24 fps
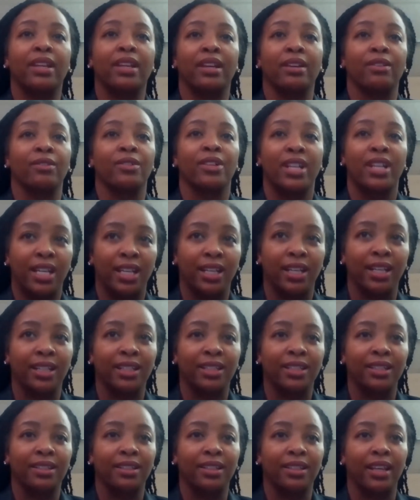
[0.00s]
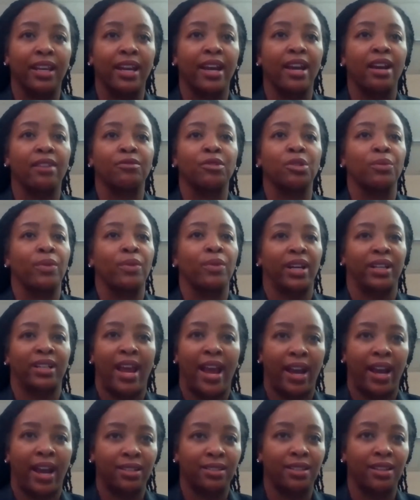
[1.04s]
they are needed, they have direct
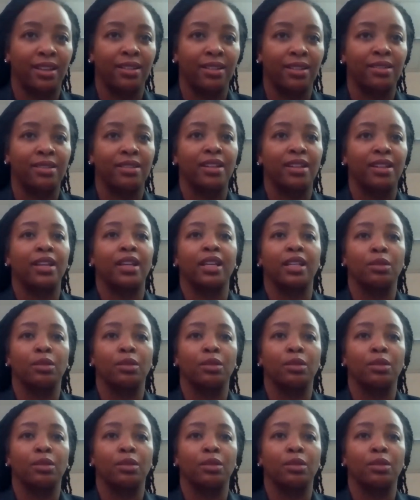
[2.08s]
access